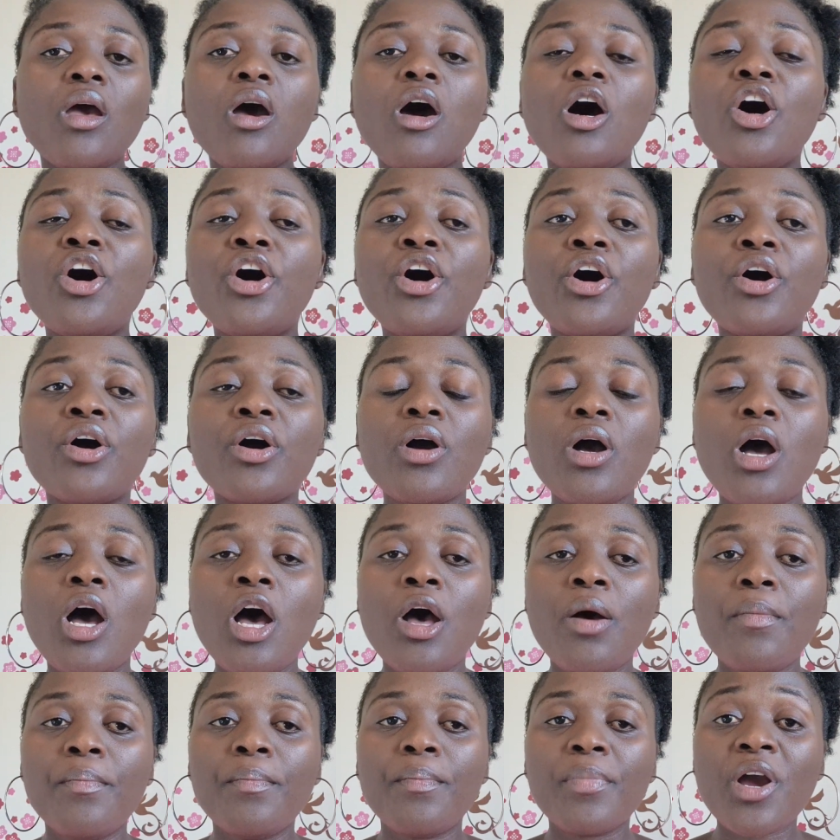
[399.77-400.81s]
a
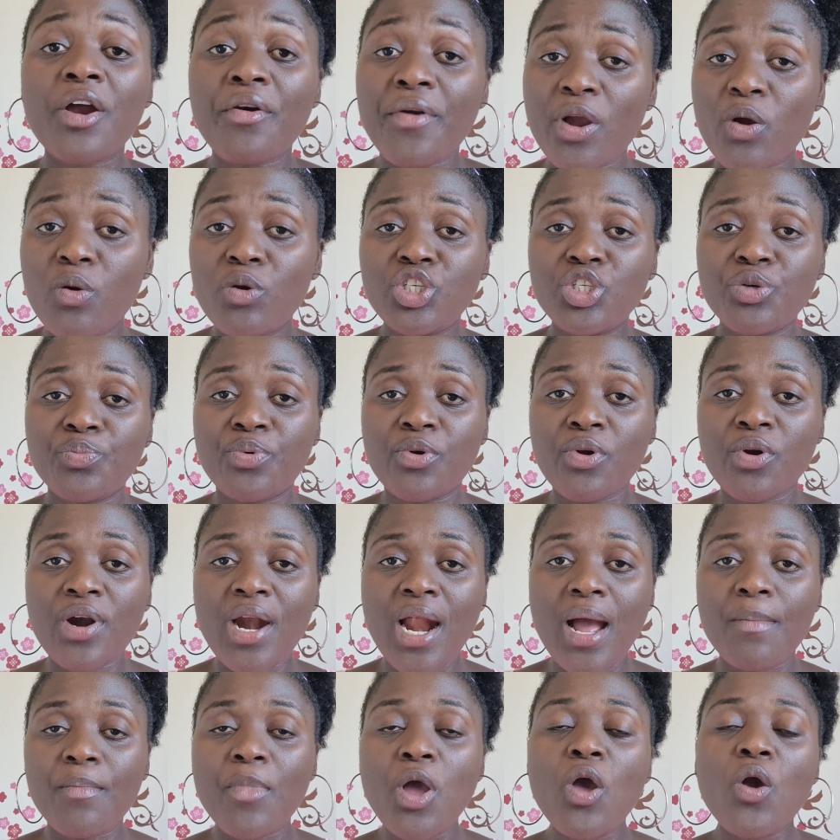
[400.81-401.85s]
career coaching
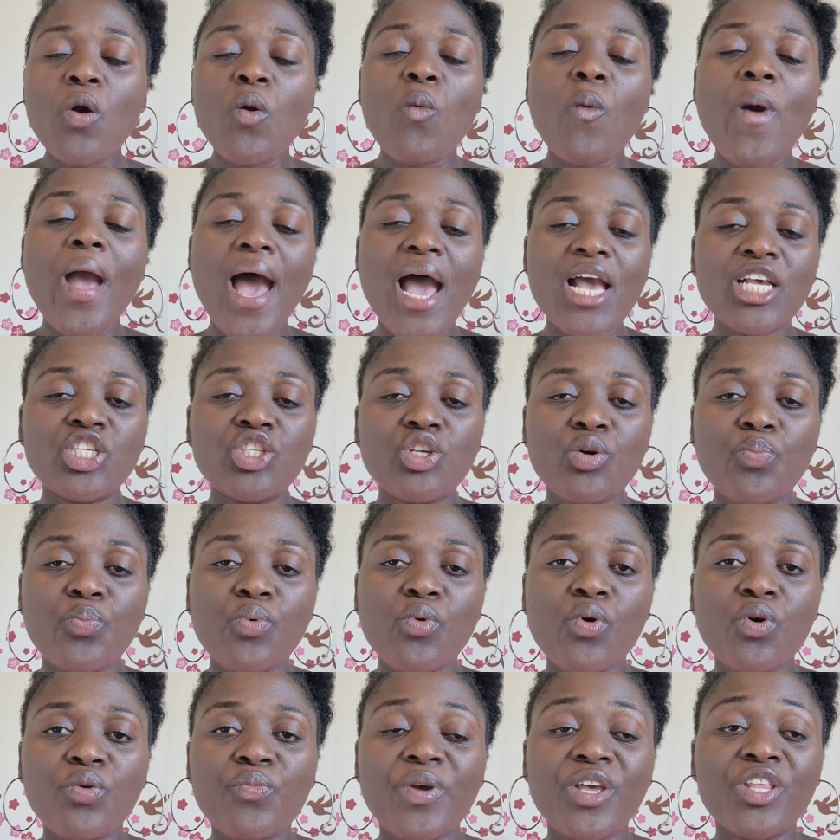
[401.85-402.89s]
program where I
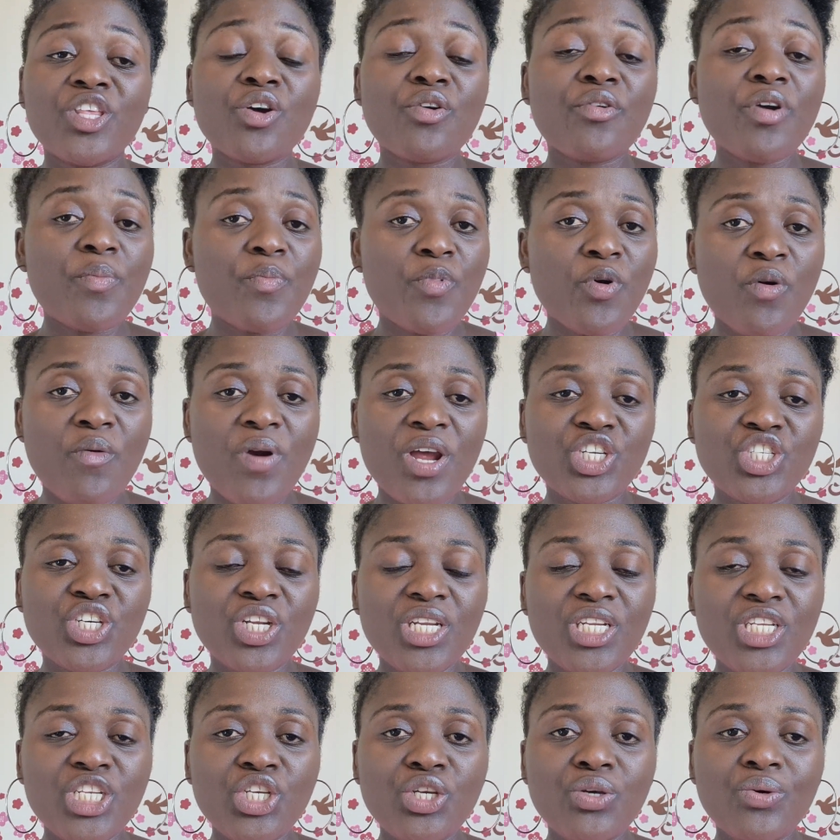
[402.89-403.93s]
support with career progression
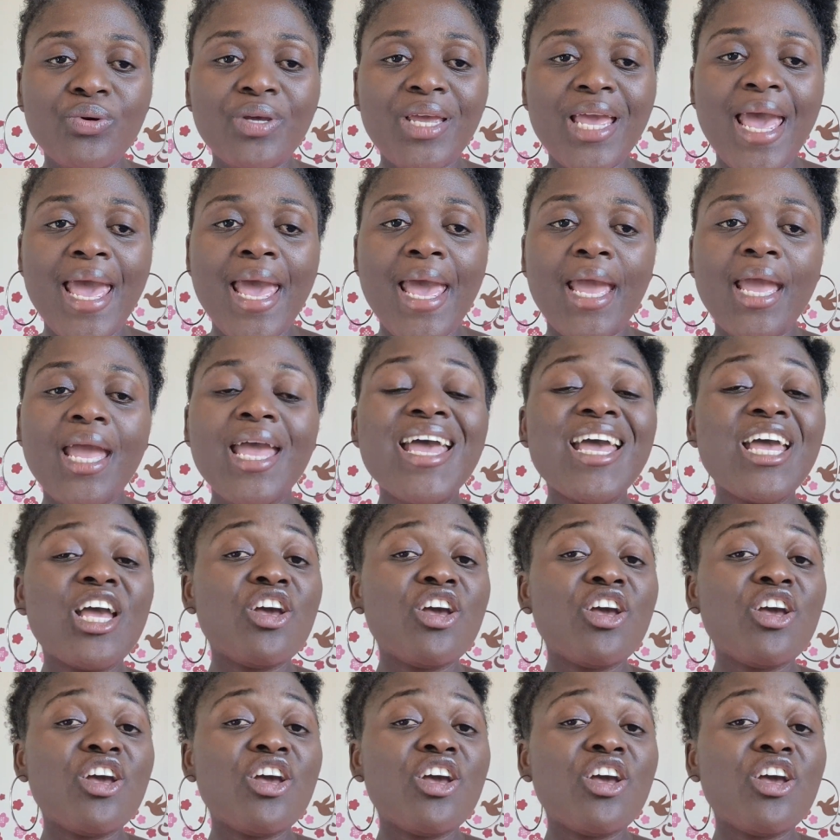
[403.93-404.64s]
in the UK,